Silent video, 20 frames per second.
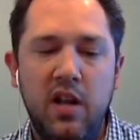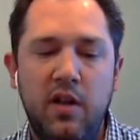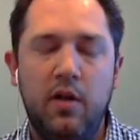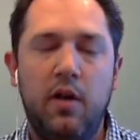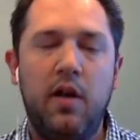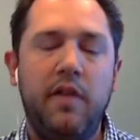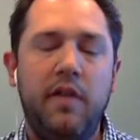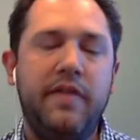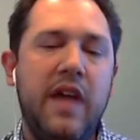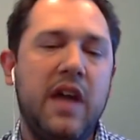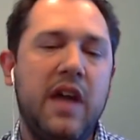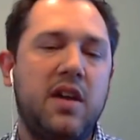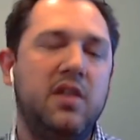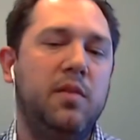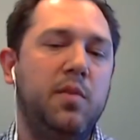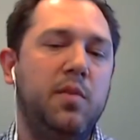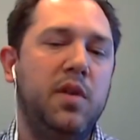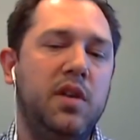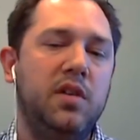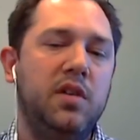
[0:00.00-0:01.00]
all that
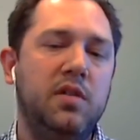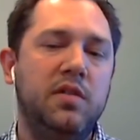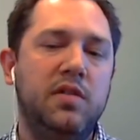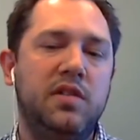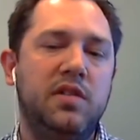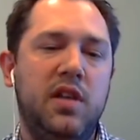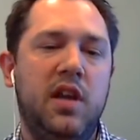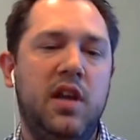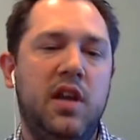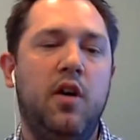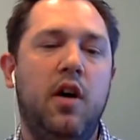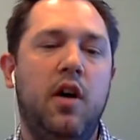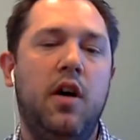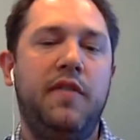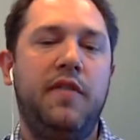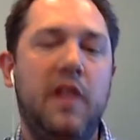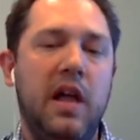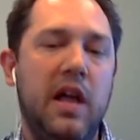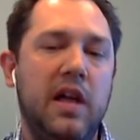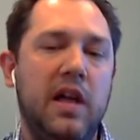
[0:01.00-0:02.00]
could be used in an
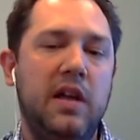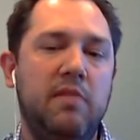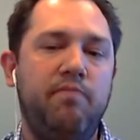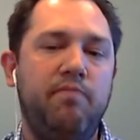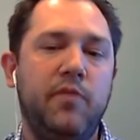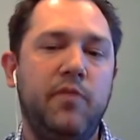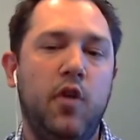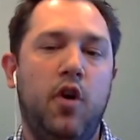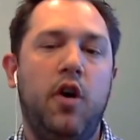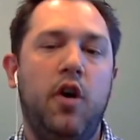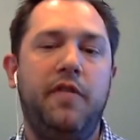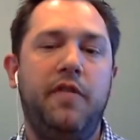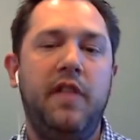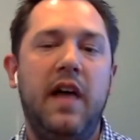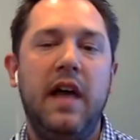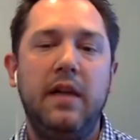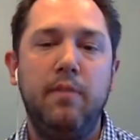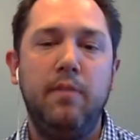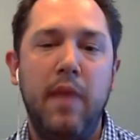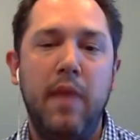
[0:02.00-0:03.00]

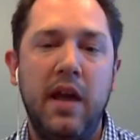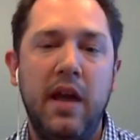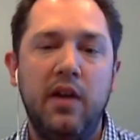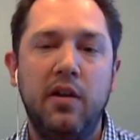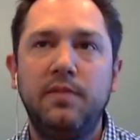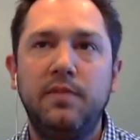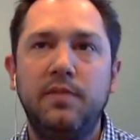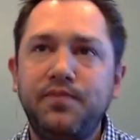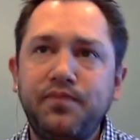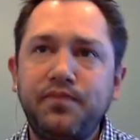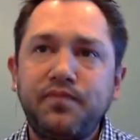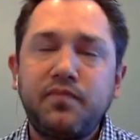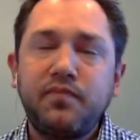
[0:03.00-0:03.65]
offline manner.